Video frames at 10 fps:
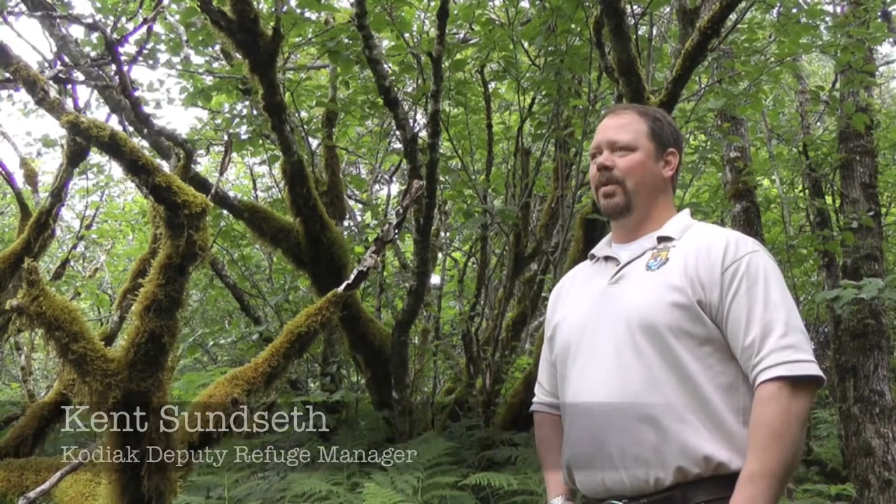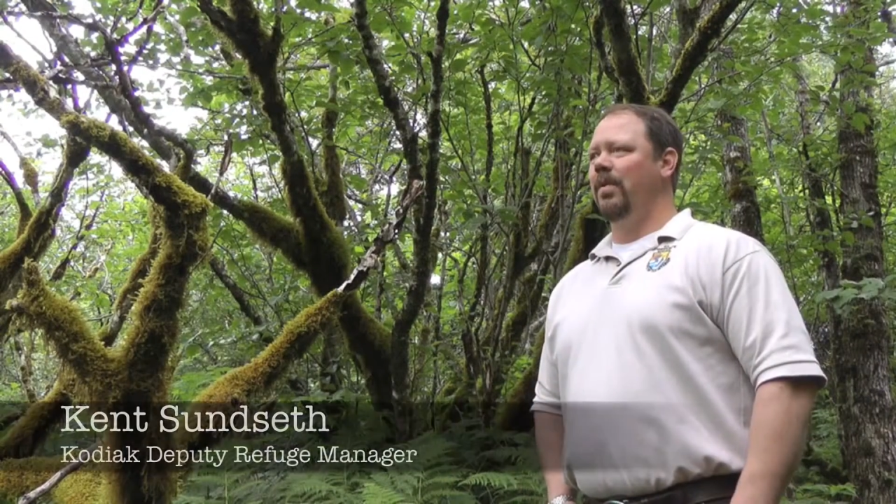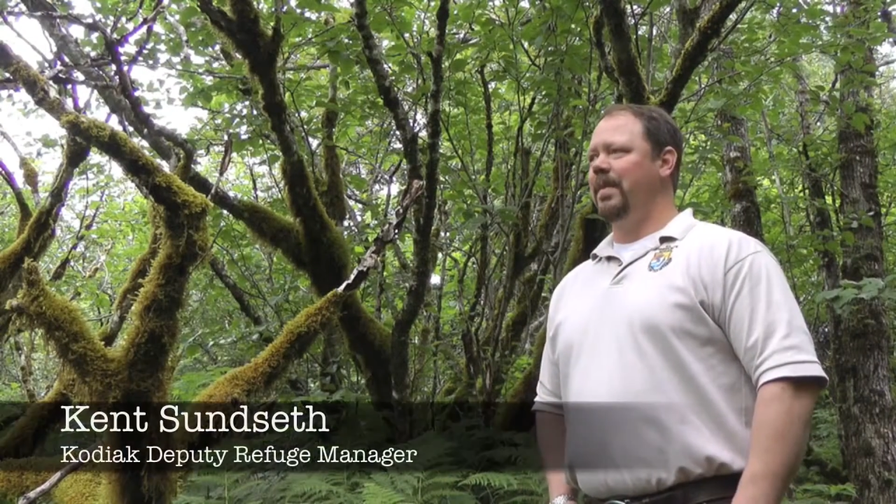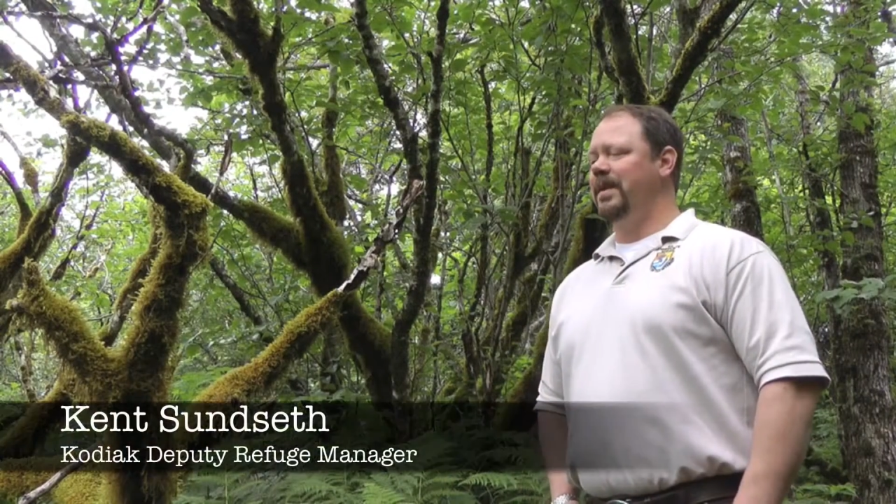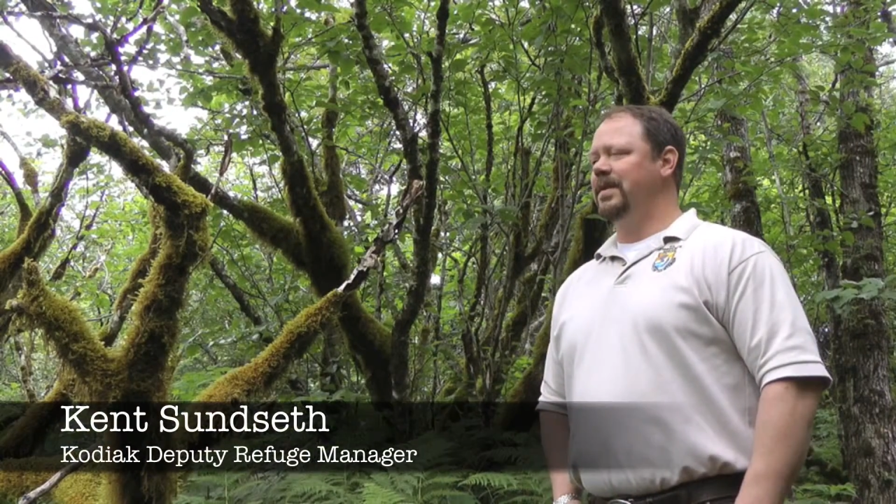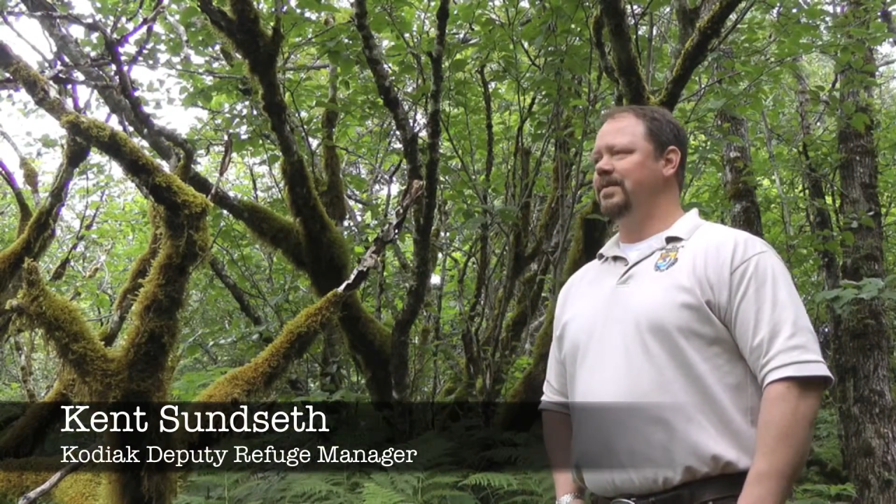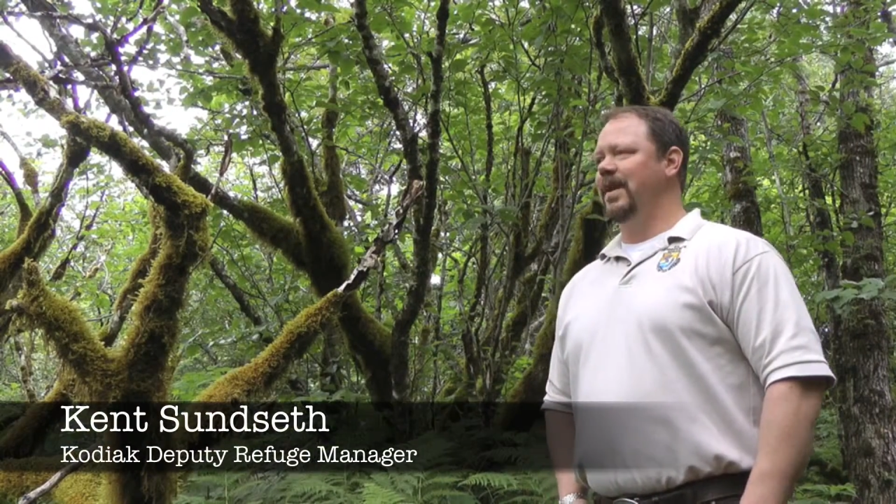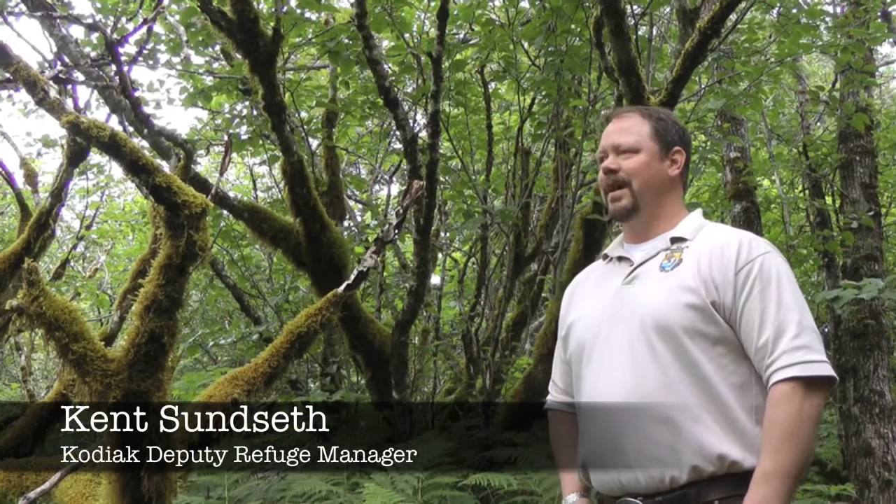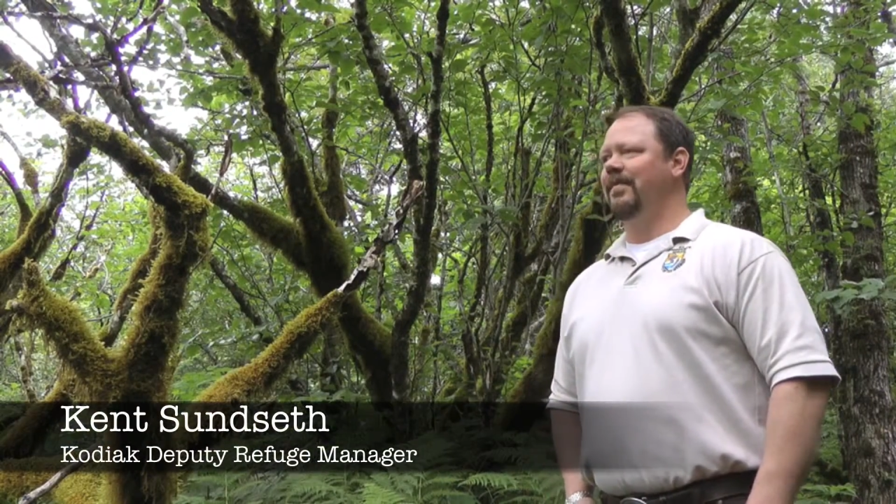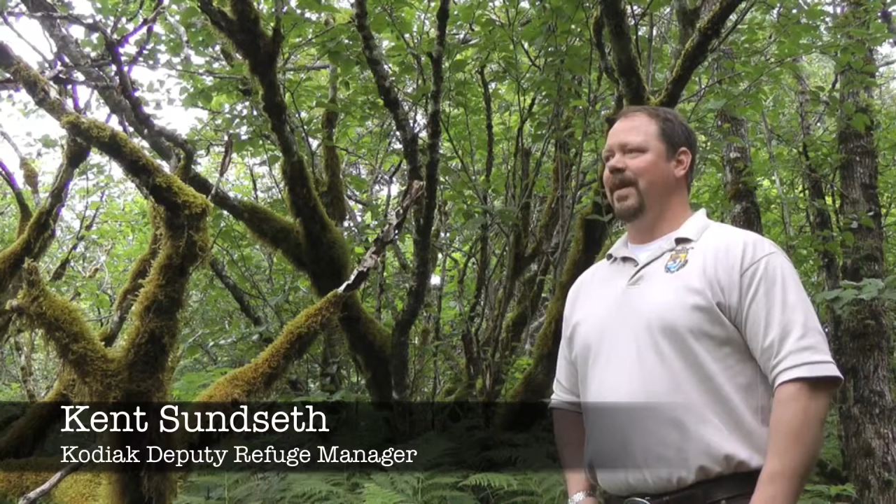hoping to try
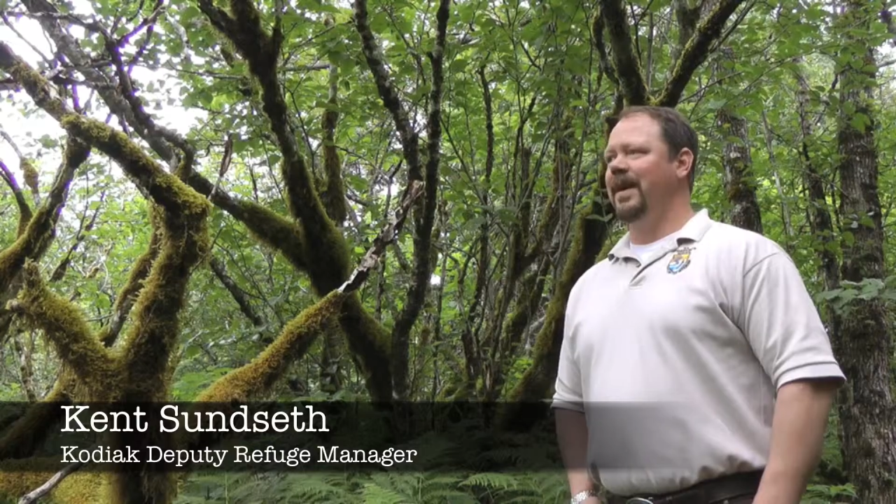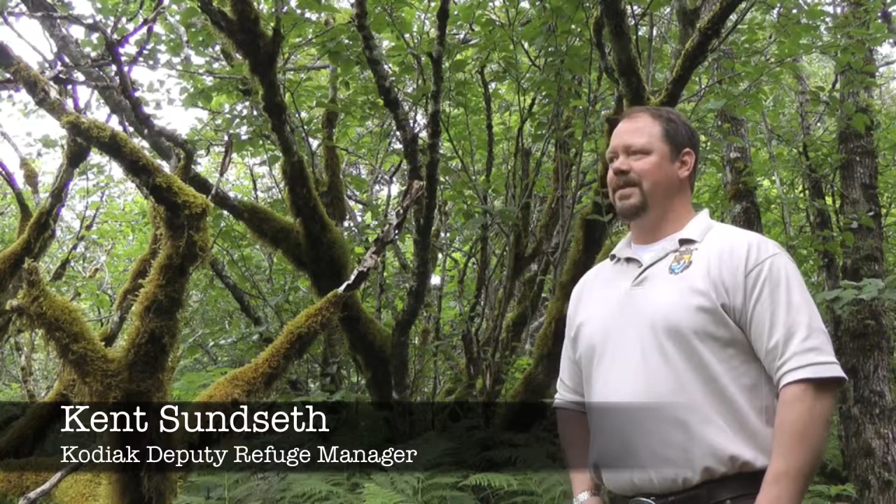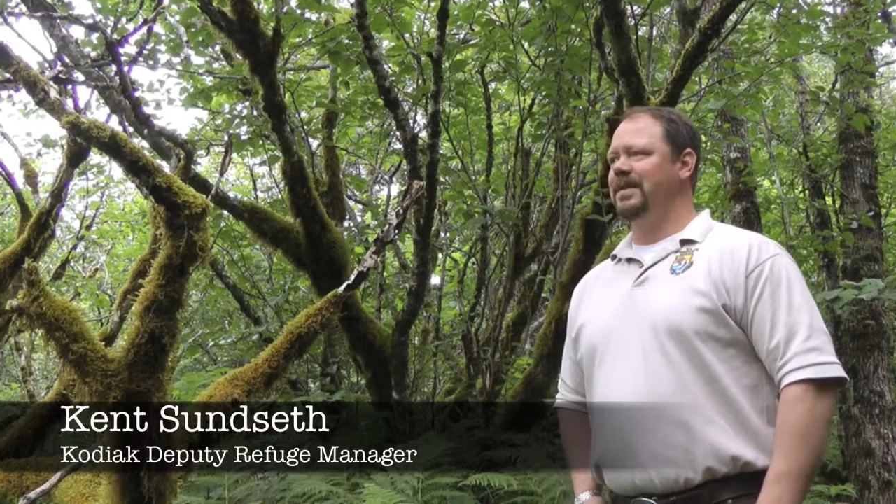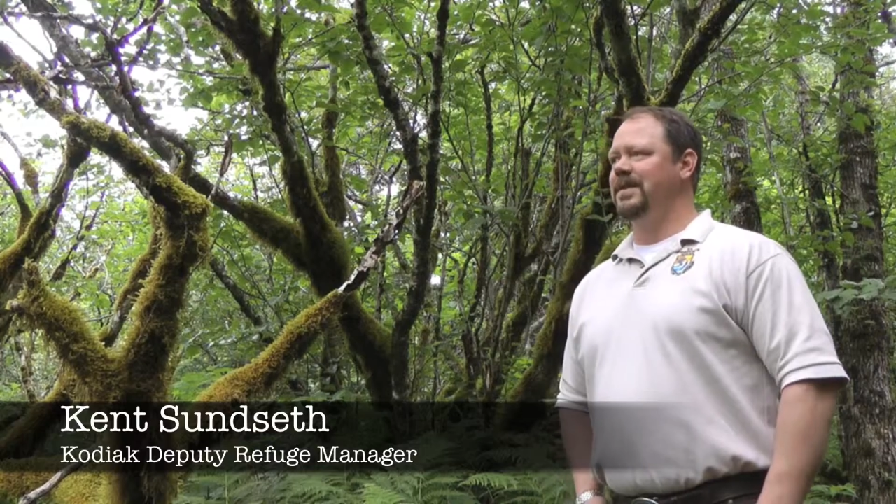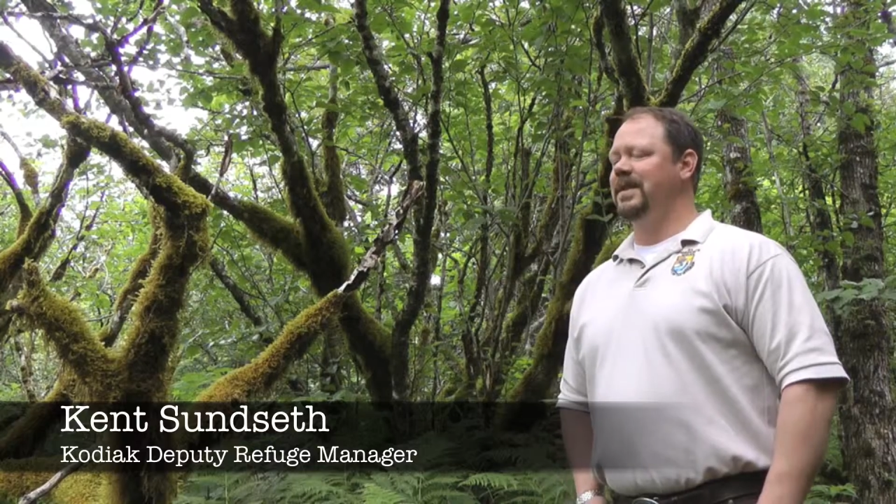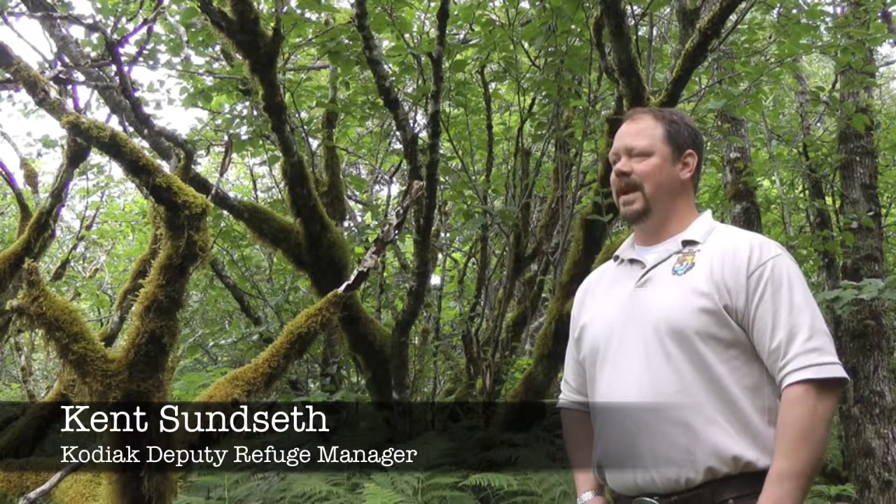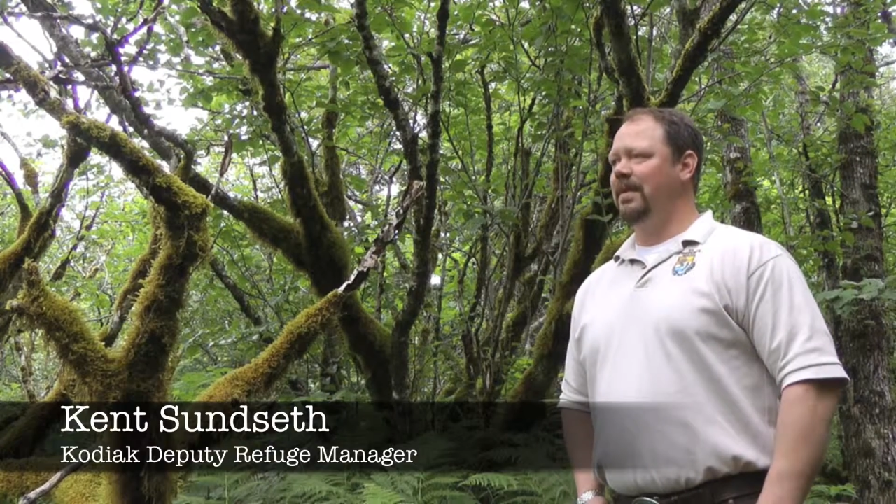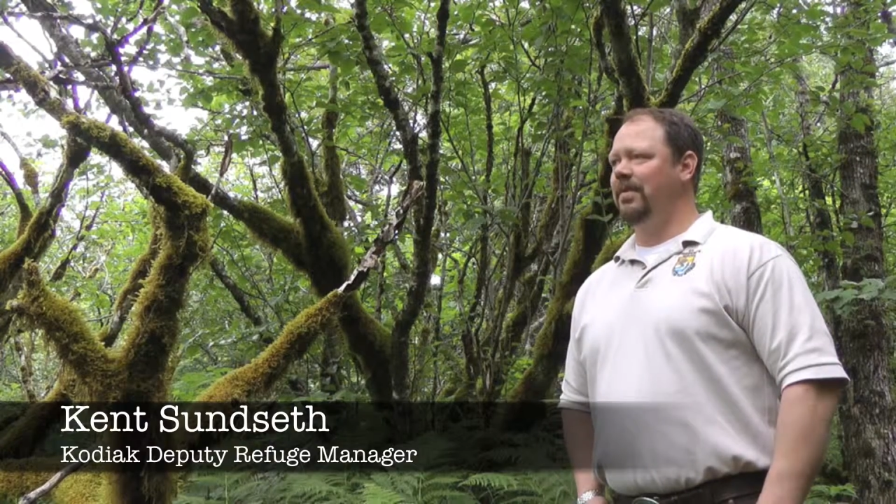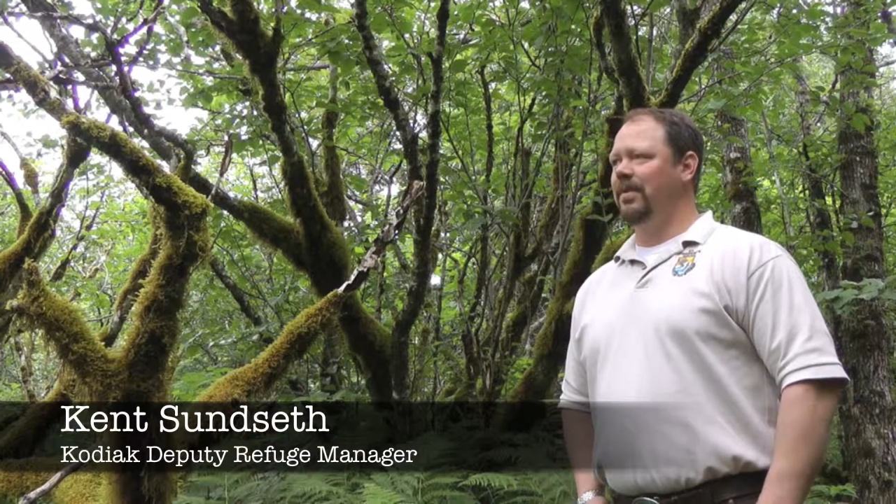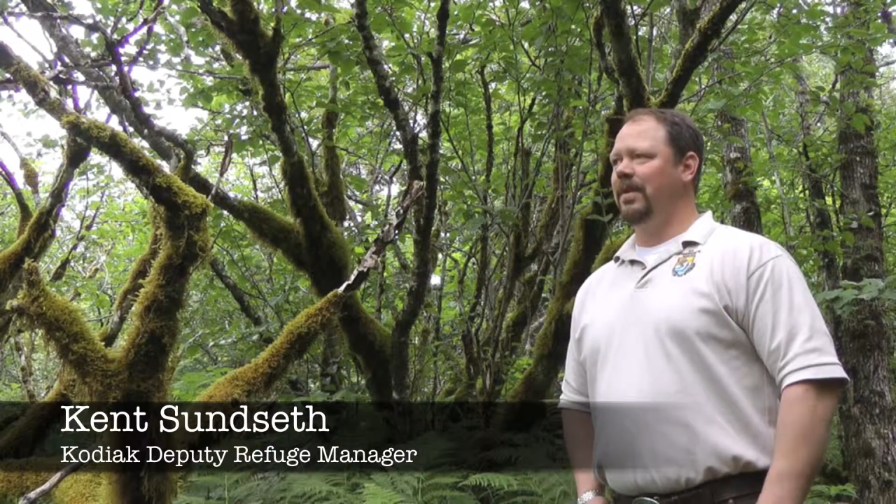and find a
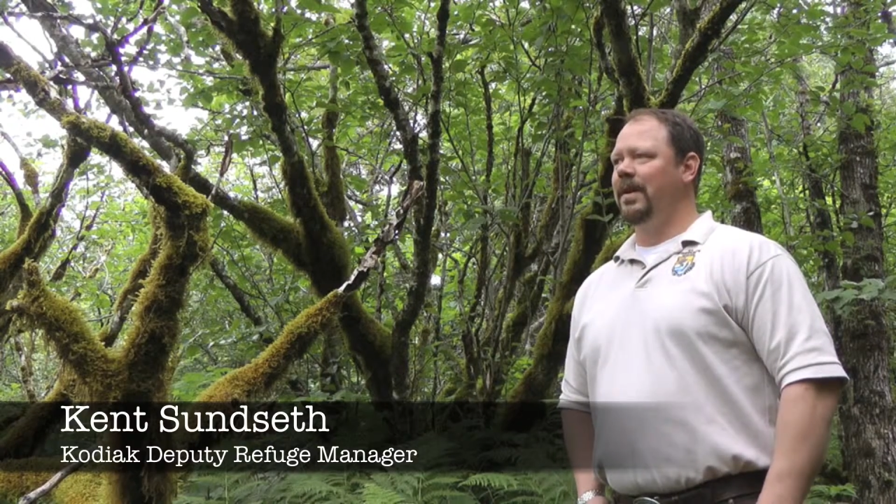sustainable